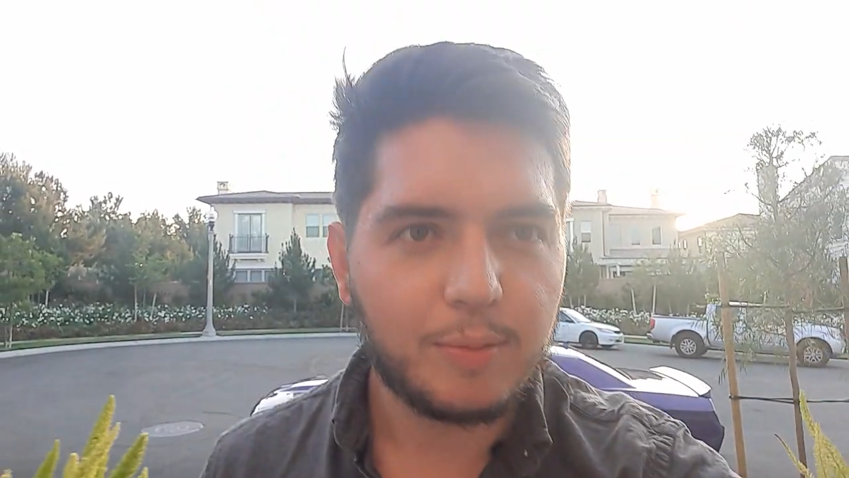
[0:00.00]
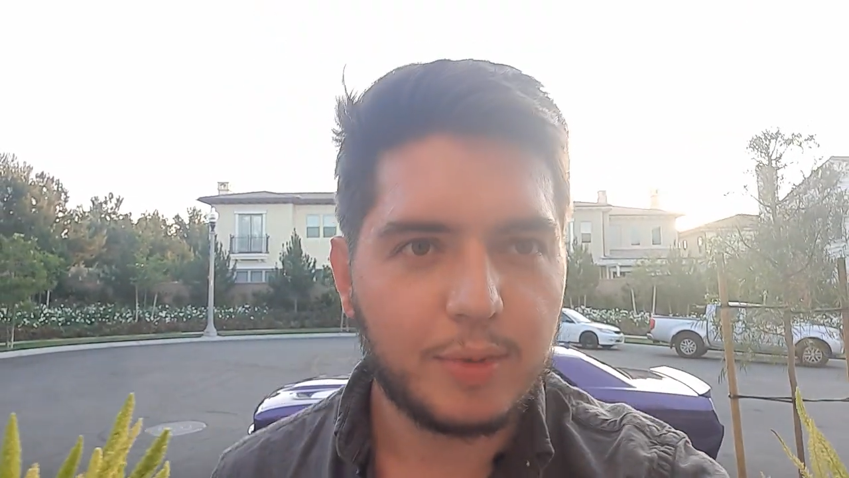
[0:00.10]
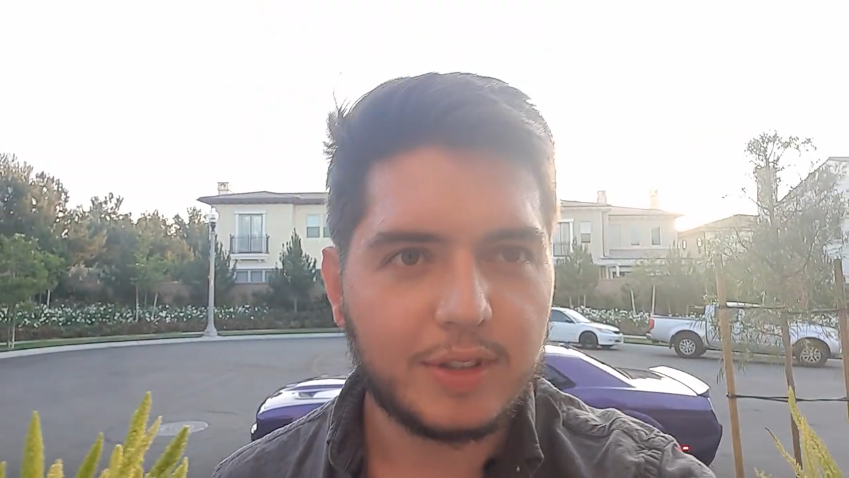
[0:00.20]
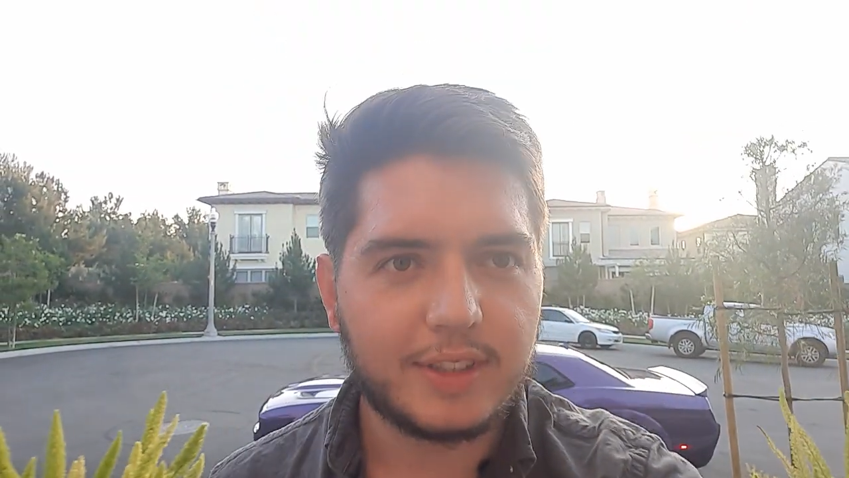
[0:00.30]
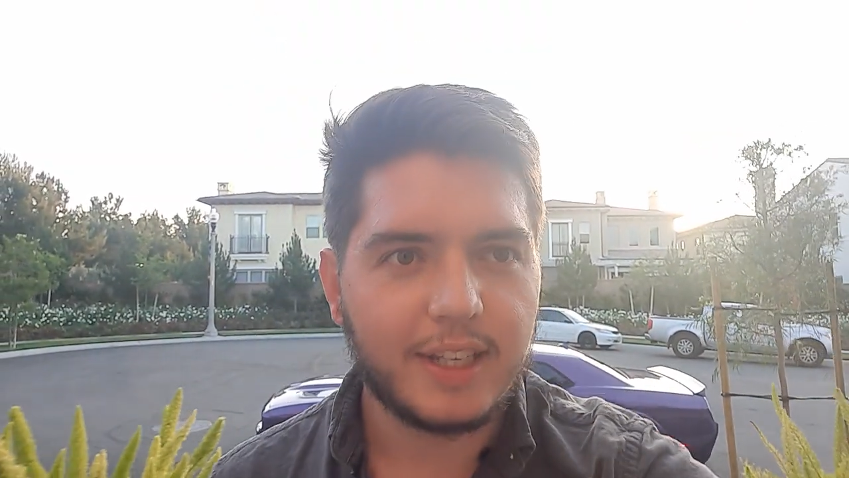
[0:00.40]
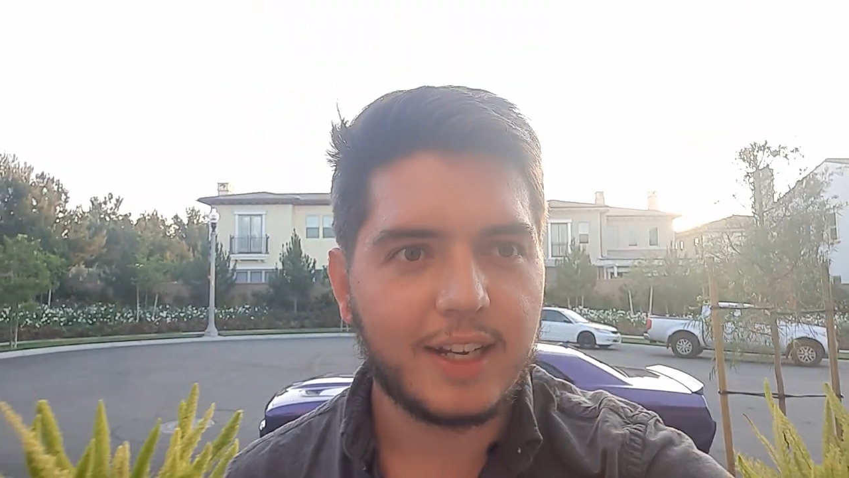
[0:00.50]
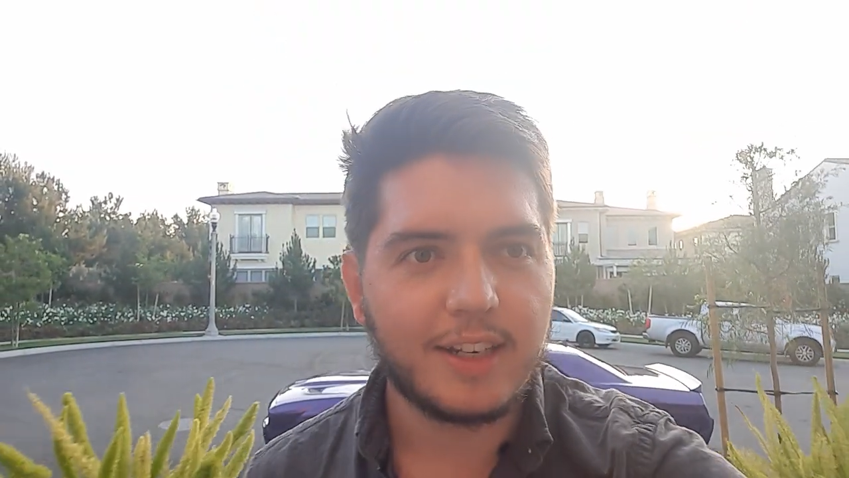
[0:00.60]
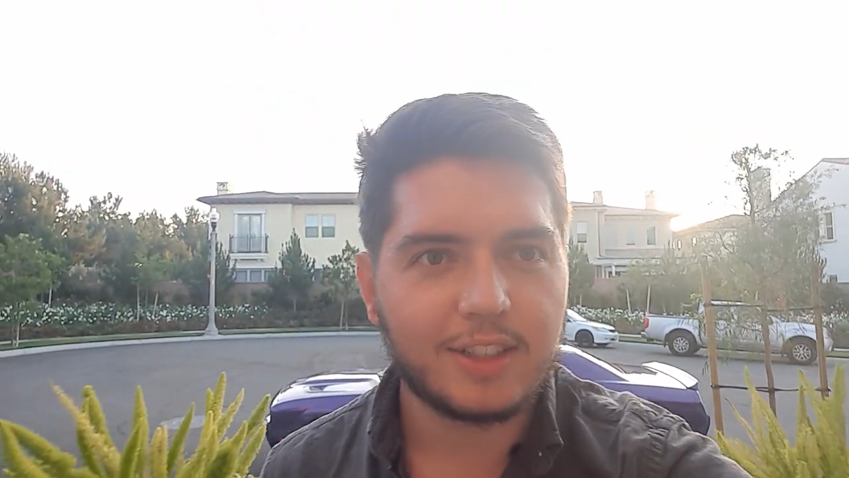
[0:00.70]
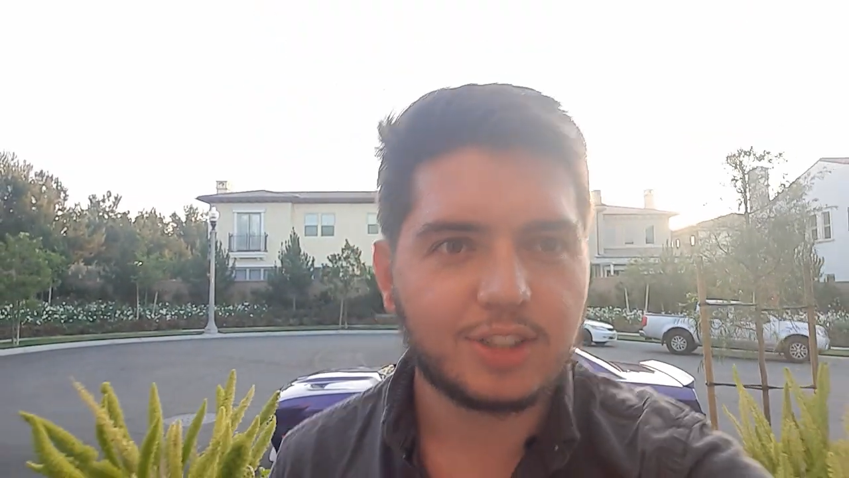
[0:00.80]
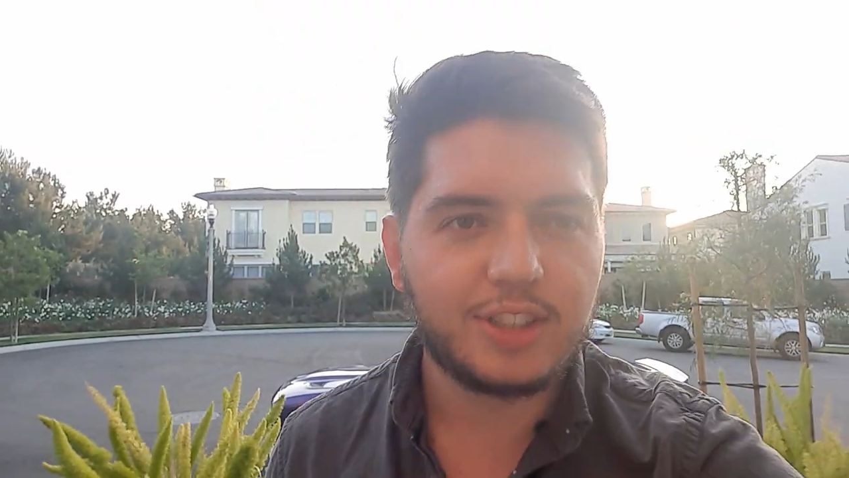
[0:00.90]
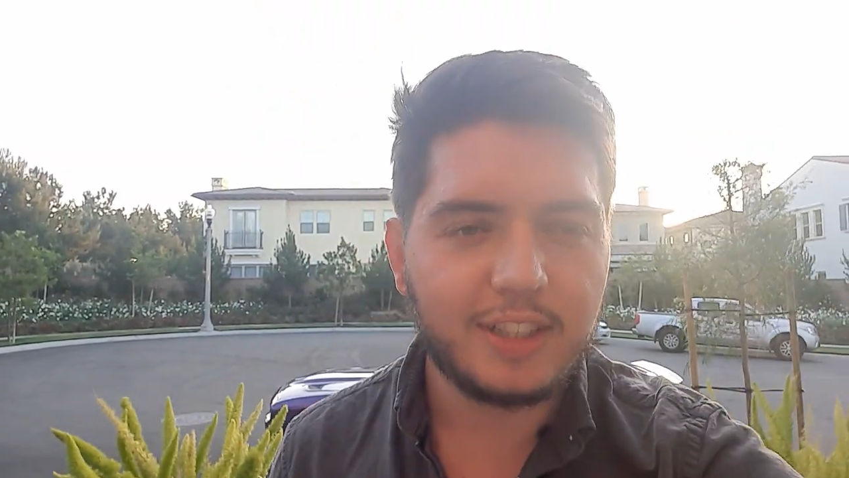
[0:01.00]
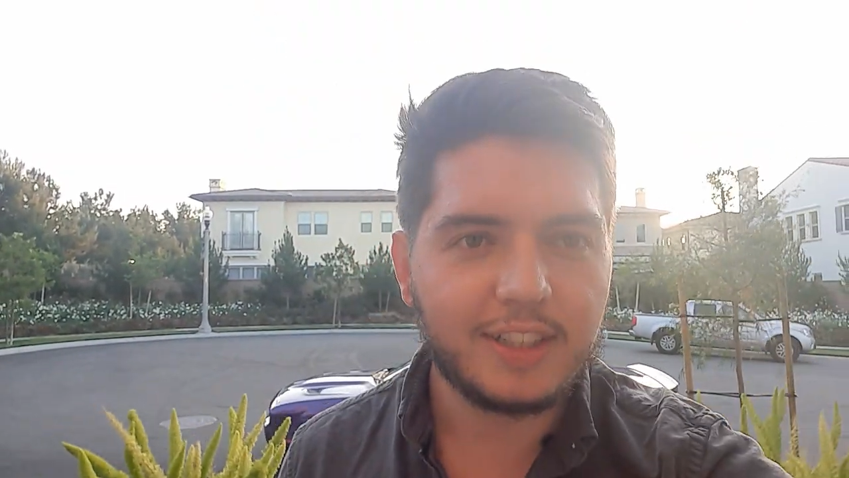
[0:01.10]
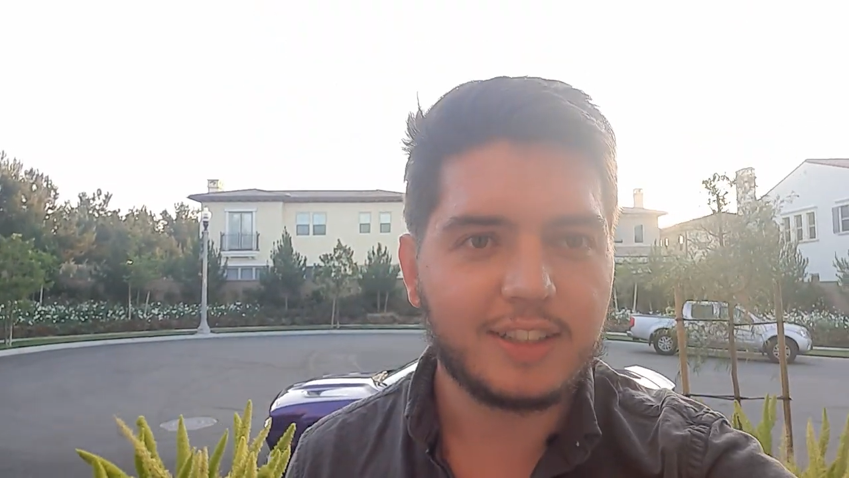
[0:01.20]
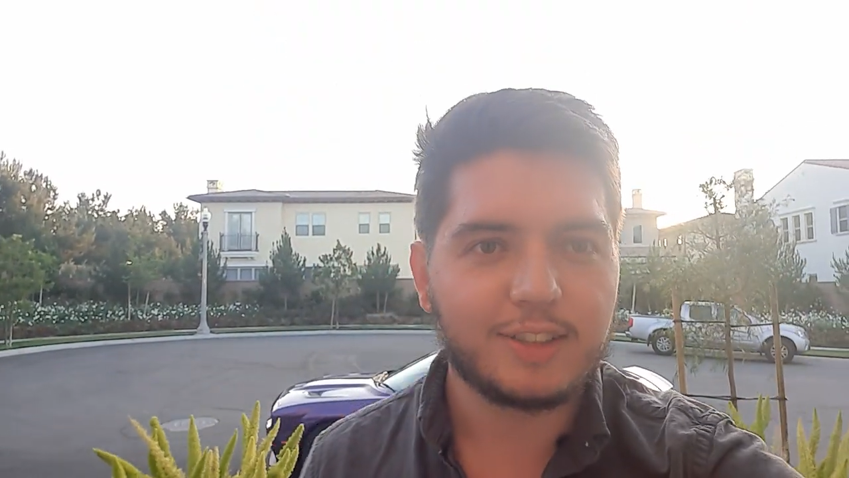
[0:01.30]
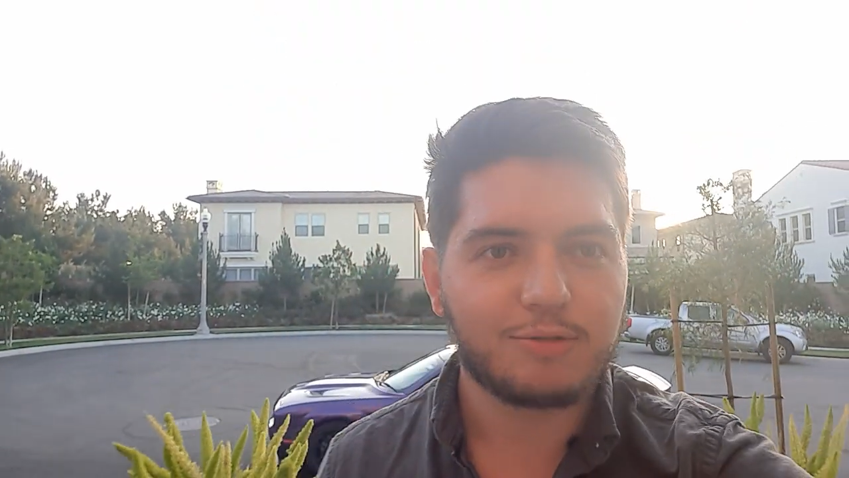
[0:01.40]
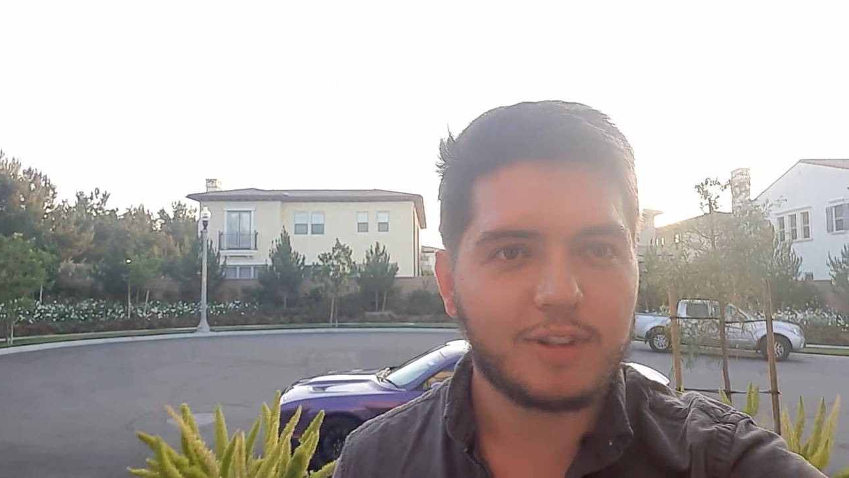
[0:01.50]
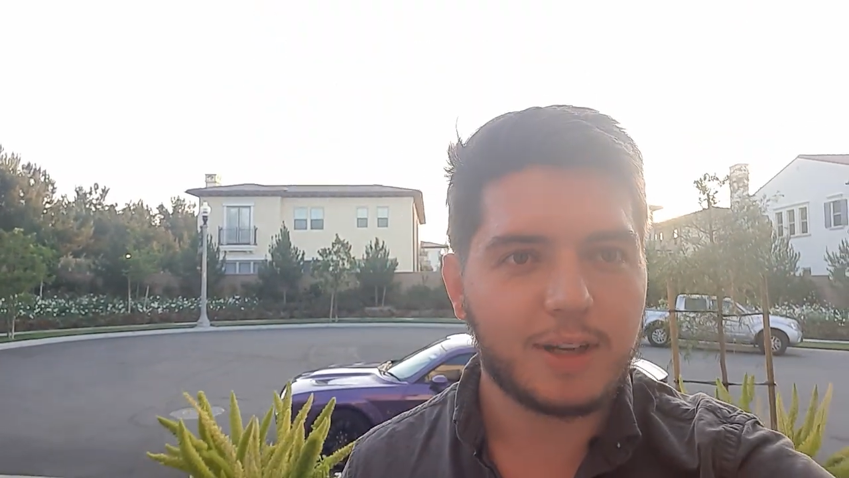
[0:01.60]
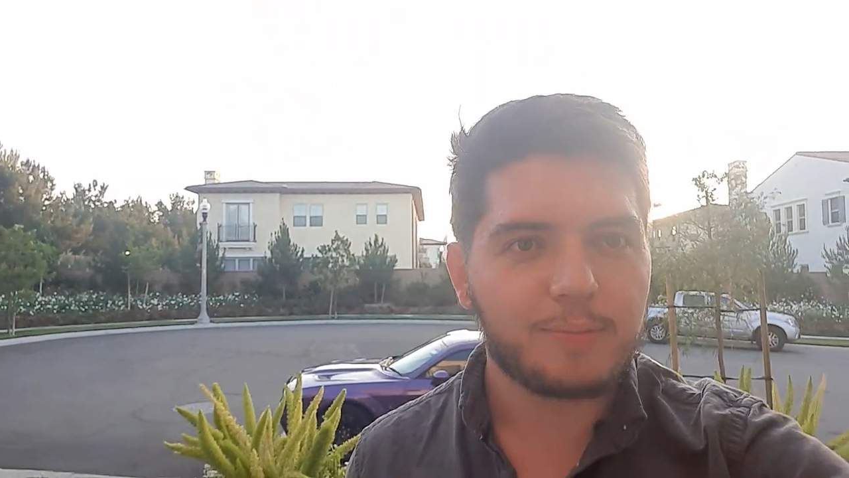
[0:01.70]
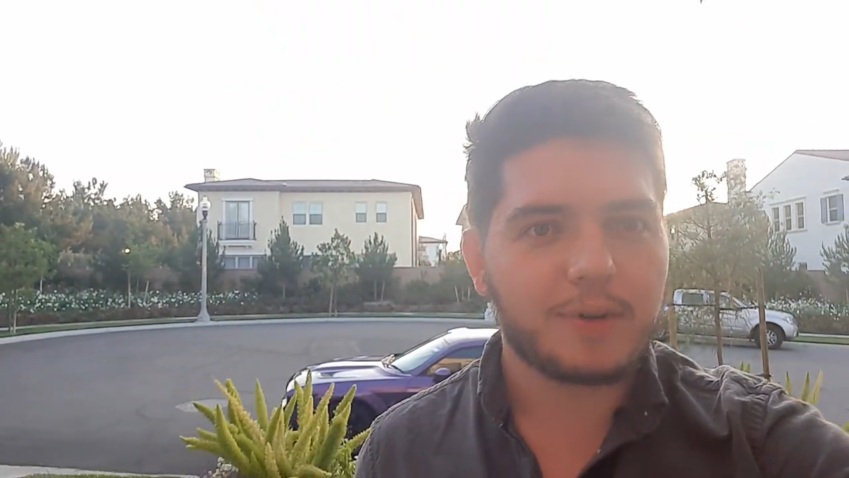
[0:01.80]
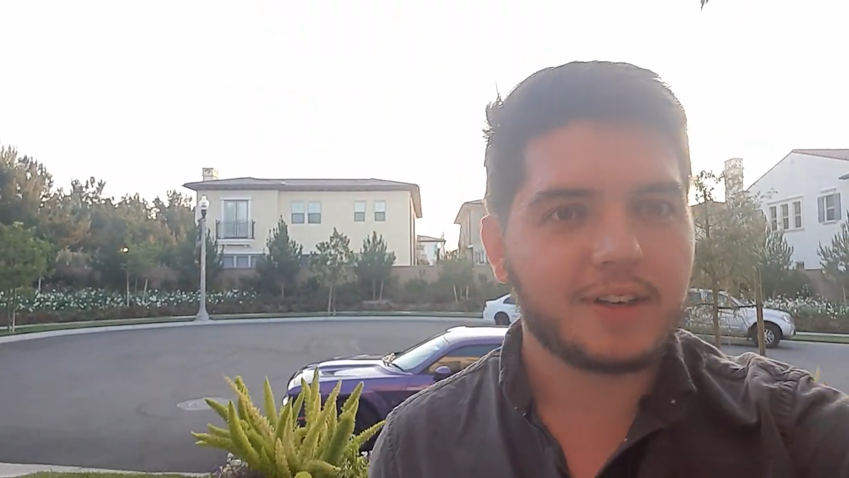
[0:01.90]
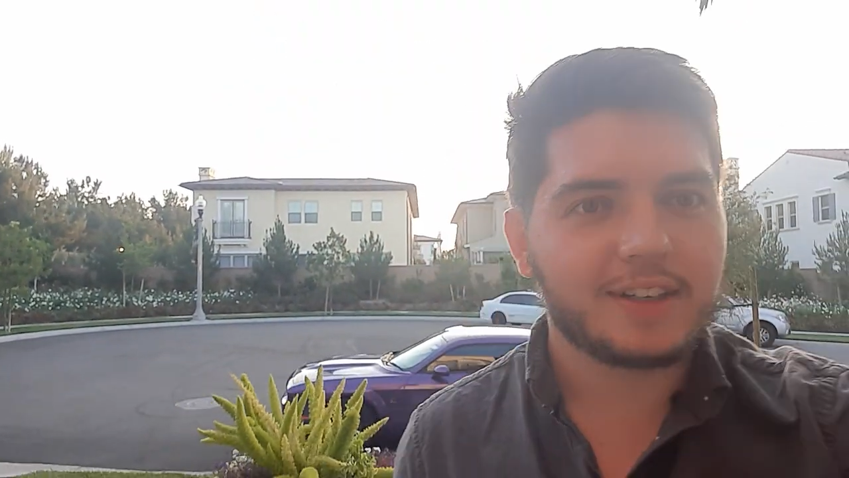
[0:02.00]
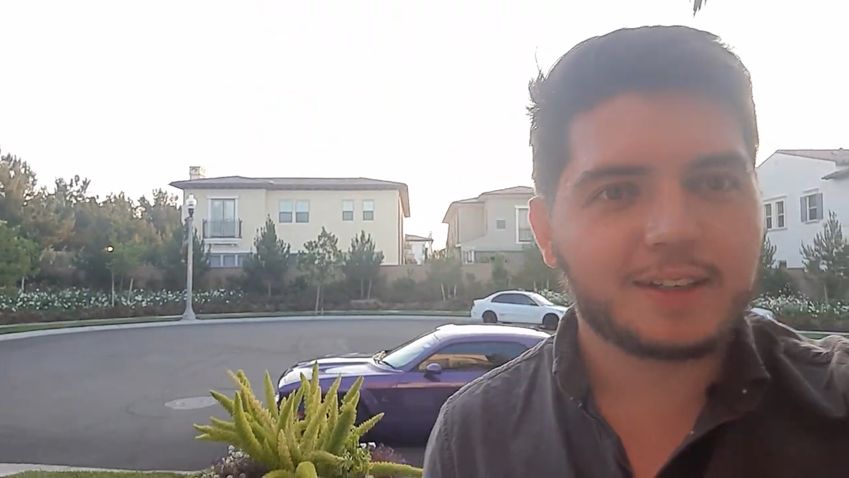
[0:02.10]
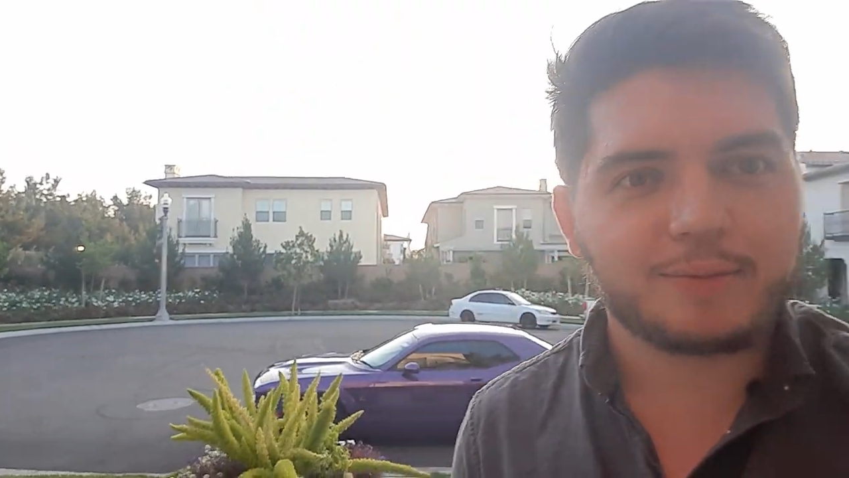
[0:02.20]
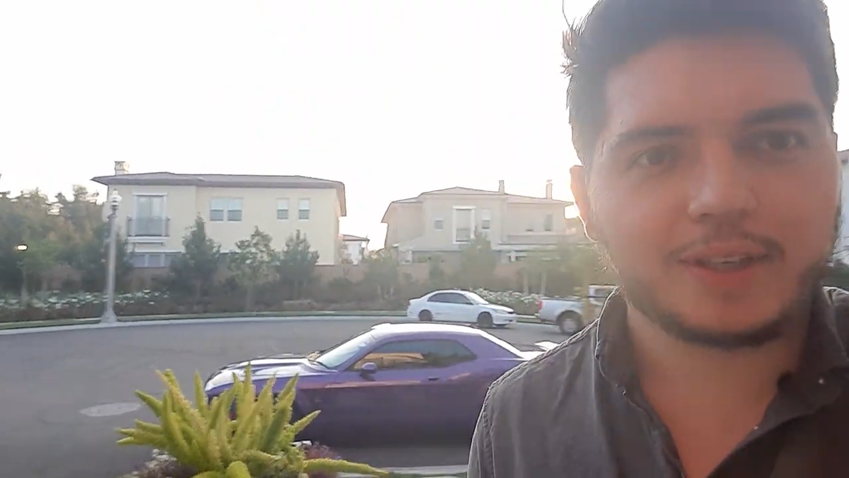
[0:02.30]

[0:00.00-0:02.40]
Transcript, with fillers: But there she is right behind me.